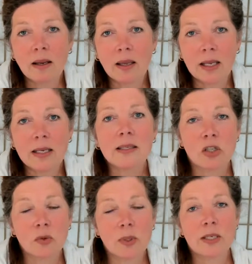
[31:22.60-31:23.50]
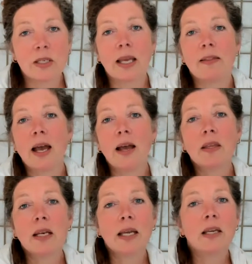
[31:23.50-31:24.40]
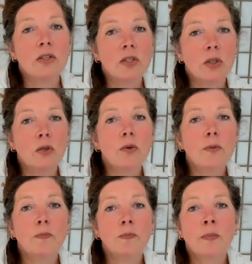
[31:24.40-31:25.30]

in a situation like that I can do.